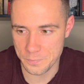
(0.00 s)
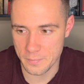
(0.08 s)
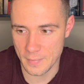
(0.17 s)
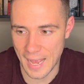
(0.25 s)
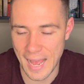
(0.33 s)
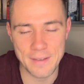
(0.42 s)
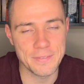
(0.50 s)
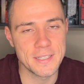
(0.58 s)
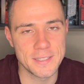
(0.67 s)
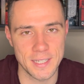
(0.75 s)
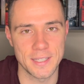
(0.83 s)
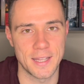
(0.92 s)
having
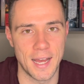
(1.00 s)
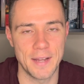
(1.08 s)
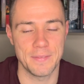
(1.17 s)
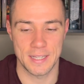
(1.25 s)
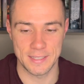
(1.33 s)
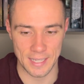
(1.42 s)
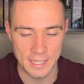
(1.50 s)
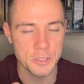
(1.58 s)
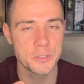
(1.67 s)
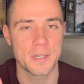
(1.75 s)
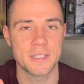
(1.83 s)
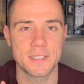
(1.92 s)
said that, he's
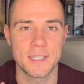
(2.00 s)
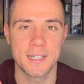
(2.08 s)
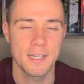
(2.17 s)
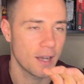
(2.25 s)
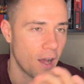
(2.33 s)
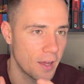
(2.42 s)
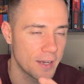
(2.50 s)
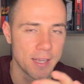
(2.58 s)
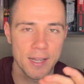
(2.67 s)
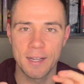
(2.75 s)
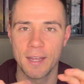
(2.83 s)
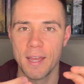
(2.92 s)
interesting,
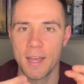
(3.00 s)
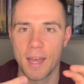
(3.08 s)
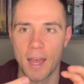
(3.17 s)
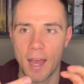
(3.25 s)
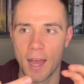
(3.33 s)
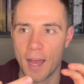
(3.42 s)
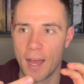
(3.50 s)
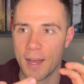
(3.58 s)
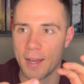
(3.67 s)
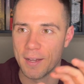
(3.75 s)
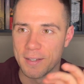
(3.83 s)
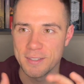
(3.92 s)
cunning,
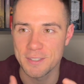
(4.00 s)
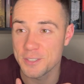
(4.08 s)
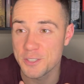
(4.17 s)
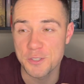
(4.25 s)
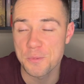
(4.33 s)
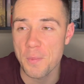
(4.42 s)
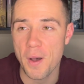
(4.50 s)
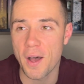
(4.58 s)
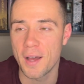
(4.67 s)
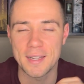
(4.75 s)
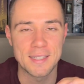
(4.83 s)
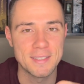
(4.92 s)

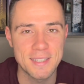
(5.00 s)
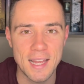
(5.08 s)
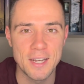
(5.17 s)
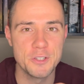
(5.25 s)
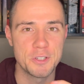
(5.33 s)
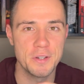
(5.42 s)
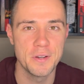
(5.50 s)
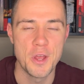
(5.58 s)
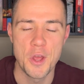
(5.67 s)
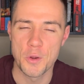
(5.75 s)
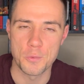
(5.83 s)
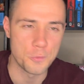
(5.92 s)
smart, intelligent,
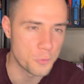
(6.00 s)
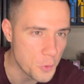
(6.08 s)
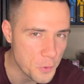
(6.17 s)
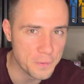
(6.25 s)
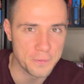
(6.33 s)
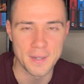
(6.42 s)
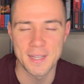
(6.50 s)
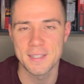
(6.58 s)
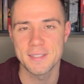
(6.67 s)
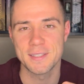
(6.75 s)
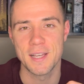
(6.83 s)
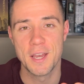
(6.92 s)

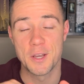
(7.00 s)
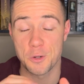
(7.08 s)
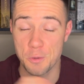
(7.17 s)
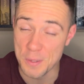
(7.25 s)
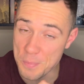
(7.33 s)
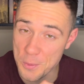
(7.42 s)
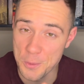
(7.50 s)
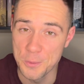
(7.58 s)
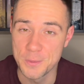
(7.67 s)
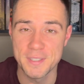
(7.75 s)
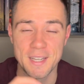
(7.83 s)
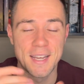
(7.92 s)
ruthless,
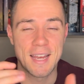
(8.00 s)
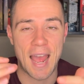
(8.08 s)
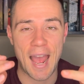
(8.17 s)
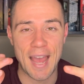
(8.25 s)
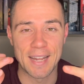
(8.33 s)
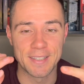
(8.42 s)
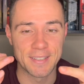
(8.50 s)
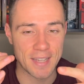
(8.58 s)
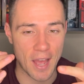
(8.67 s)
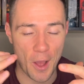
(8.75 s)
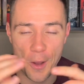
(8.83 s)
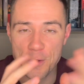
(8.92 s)
crippled, and
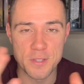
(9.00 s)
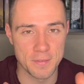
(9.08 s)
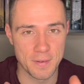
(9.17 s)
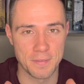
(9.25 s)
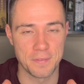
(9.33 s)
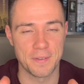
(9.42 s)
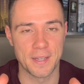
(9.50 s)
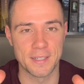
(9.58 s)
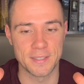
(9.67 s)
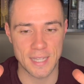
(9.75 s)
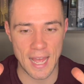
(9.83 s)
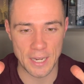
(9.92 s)
a host of other
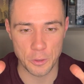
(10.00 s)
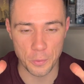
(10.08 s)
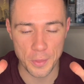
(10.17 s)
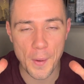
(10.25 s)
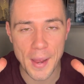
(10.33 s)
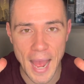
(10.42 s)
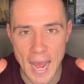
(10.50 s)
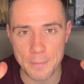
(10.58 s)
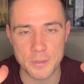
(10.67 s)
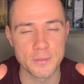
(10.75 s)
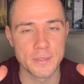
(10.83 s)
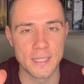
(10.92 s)
things. And although I
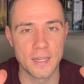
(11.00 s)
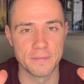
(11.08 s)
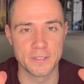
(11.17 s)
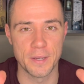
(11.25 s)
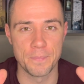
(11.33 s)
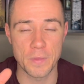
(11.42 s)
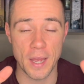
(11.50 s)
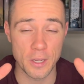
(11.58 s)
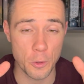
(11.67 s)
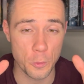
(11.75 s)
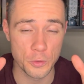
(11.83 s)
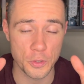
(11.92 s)
absolutely loved him, I
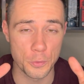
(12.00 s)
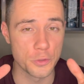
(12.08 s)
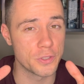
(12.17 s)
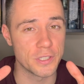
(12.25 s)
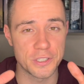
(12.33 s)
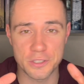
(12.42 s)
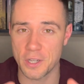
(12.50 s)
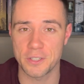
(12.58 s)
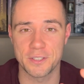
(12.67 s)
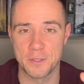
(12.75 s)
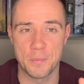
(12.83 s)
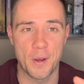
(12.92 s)
also was
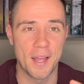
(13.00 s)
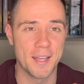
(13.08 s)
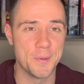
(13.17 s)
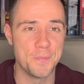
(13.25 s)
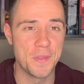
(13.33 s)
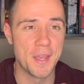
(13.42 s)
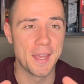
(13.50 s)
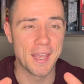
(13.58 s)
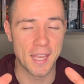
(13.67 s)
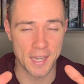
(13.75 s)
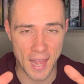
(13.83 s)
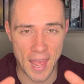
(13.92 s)
disgusted by him
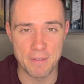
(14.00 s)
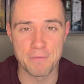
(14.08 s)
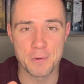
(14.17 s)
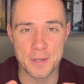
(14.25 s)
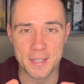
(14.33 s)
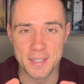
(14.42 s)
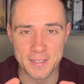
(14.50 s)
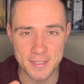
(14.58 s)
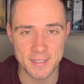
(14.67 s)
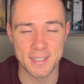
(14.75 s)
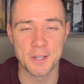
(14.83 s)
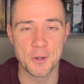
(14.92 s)
in every
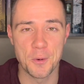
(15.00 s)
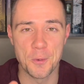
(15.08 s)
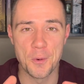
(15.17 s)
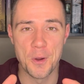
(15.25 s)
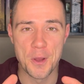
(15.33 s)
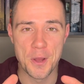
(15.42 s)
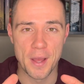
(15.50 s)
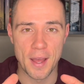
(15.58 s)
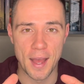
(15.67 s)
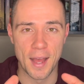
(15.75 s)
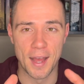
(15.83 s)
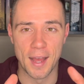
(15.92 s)
single
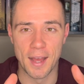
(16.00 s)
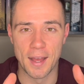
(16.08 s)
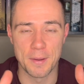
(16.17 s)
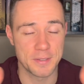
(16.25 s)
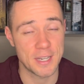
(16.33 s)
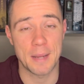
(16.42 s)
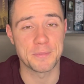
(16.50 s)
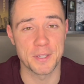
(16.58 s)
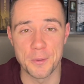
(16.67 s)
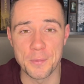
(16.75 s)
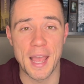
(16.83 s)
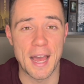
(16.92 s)
chapter
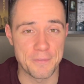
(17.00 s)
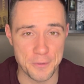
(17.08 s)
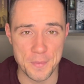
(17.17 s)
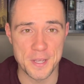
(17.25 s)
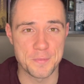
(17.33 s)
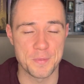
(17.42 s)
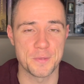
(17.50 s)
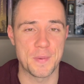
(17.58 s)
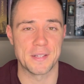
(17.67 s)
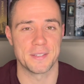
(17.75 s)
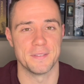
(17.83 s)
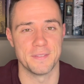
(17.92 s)
that we had from his
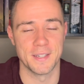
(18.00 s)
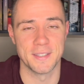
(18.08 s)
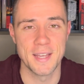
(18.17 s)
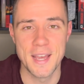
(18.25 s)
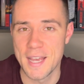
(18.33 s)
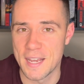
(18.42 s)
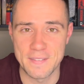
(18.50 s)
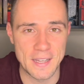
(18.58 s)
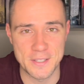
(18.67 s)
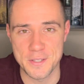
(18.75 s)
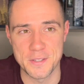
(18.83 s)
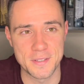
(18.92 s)
perspective. And if that
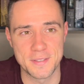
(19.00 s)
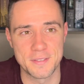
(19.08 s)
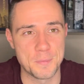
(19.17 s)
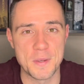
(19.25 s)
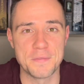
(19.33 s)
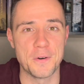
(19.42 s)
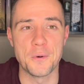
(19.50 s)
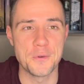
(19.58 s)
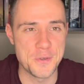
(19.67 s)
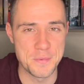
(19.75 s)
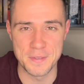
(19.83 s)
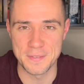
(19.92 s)
doesn't speak
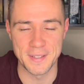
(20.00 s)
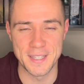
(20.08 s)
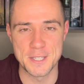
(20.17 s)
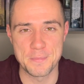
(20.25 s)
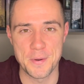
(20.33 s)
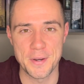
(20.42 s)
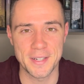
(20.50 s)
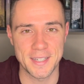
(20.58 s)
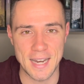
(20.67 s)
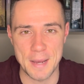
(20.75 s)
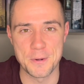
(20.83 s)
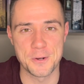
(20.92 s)
volumes for this book and
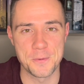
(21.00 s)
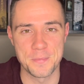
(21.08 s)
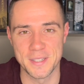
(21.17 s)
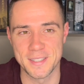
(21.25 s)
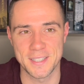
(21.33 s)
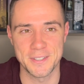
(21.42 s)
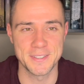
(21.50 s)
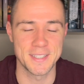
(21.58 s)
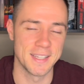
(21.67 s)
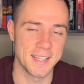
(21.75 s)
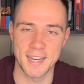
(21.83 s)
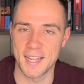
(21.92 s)
Abercrombie's skill
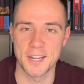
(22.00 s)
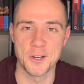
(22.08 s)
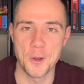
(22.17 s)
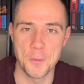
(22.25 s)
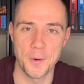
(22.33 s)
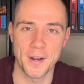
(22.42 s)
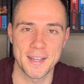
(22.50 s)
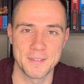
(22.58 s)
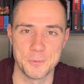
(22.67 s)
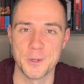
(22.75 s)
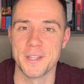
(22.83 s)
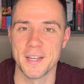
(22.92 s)
set, then I don't know
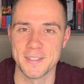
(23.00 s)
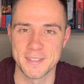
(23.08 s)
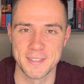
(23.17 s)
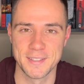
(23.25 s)
what does.